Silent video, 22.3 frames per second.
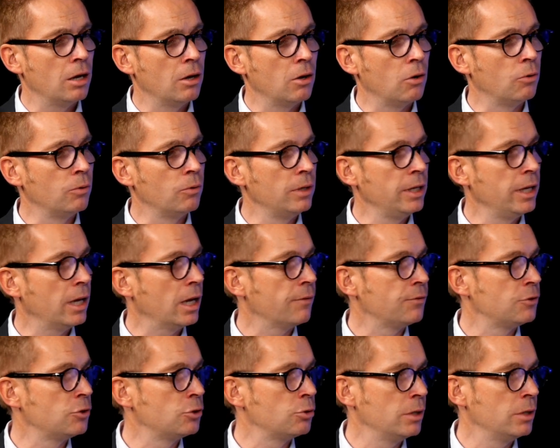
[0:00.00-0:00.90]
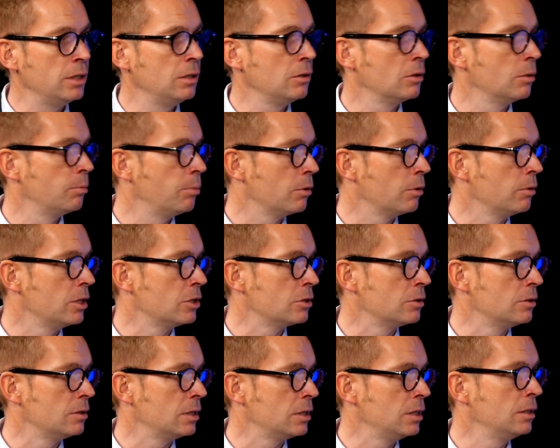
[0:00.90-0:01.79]
only have trading
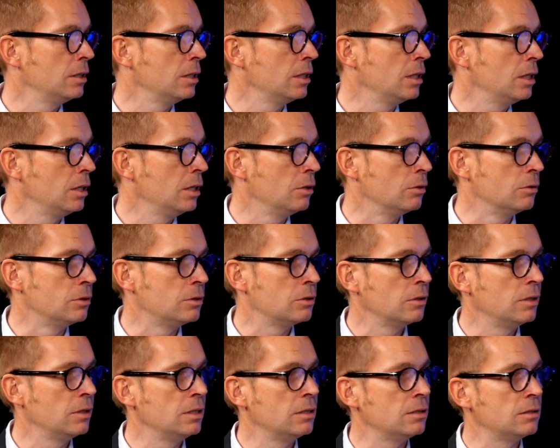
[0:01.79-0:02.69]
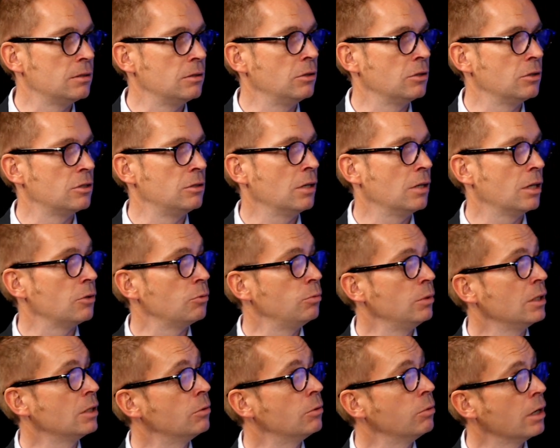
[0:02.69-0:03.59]
operations in the EU, so it does not
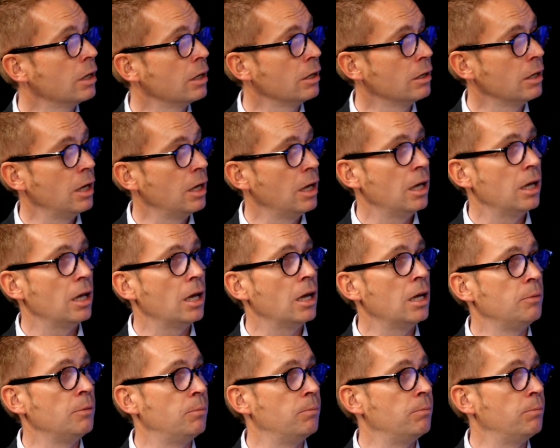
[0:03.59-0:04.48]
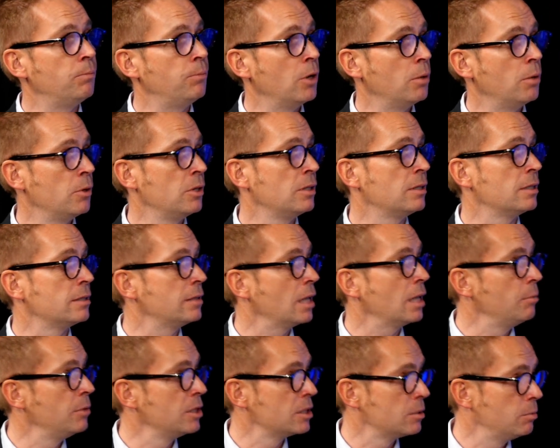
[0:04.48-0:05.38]
require a permanent
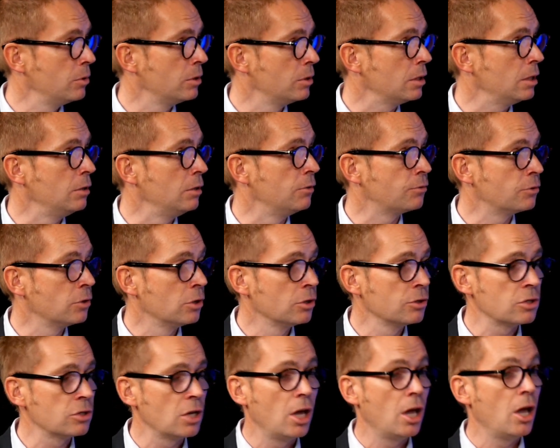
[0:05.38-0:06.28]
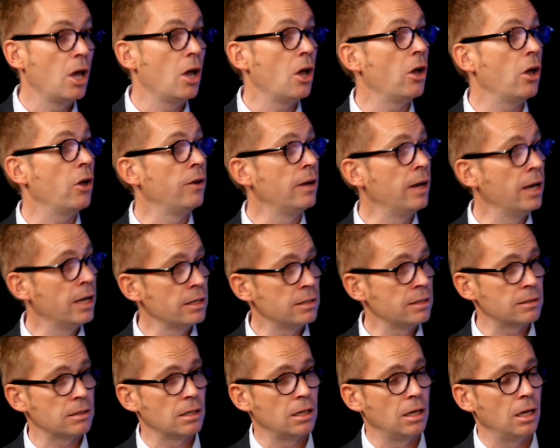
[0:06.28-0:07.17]
establishment in France,
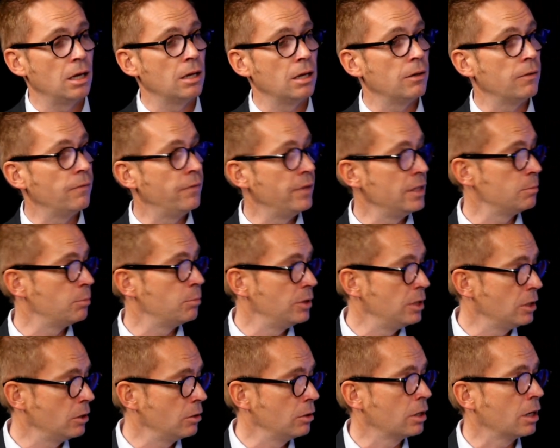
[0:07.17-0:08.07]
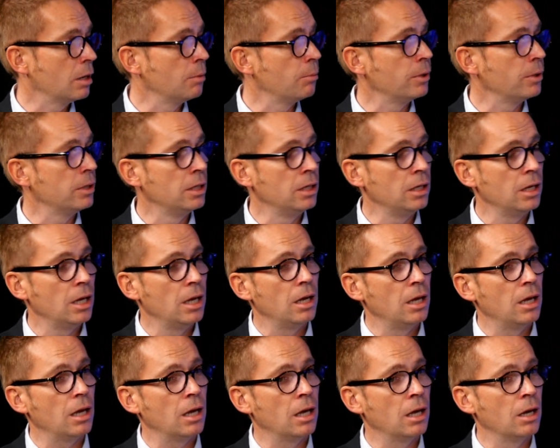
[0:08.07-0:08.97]
unless this particular company
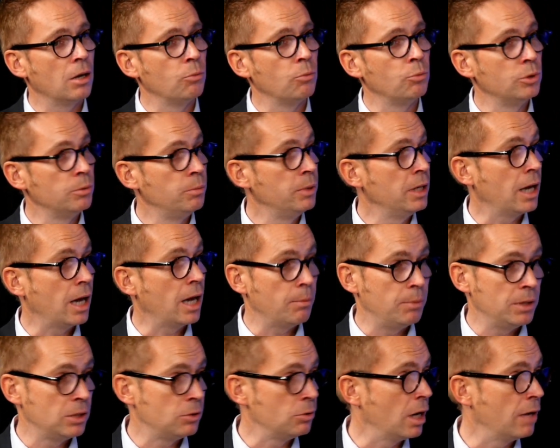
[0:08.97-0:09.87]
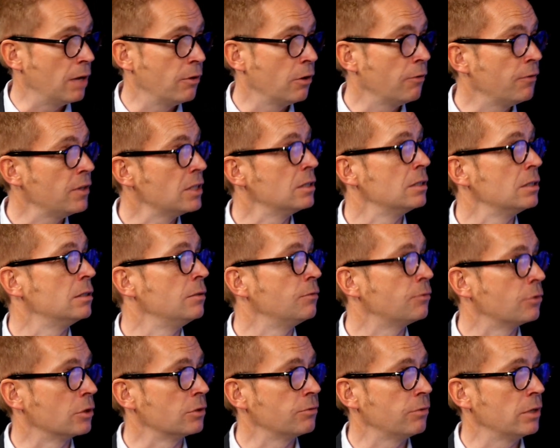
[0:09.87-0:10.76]
would be happy to have offices in
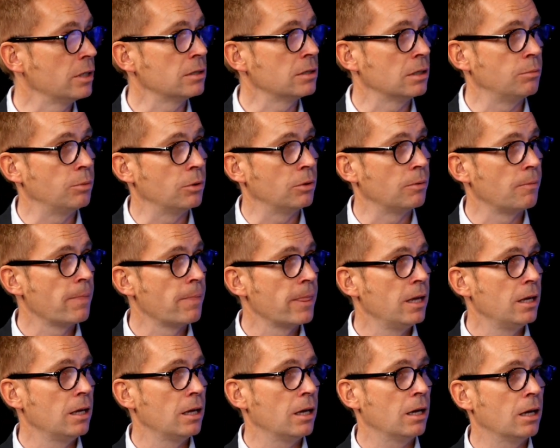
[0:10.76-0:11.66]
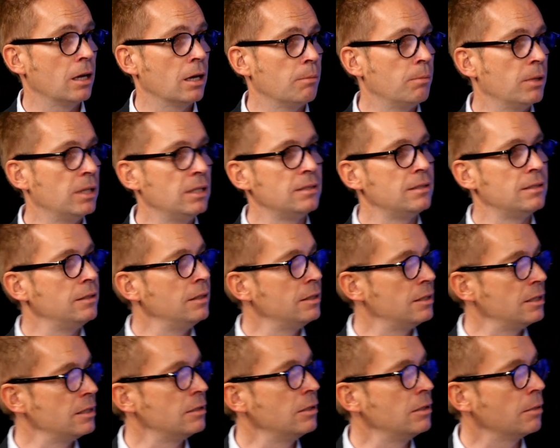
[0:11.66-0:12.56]
France, for example. But this
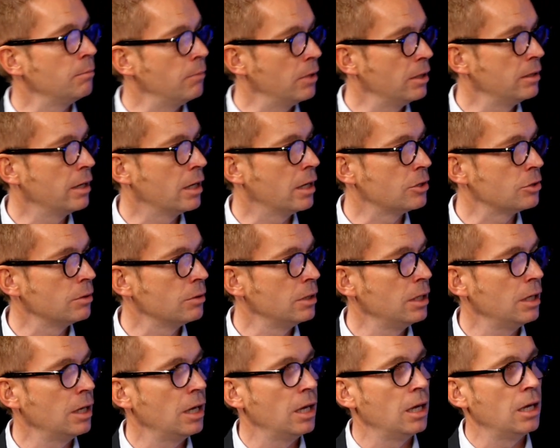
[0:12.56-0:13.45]
is not mandatory.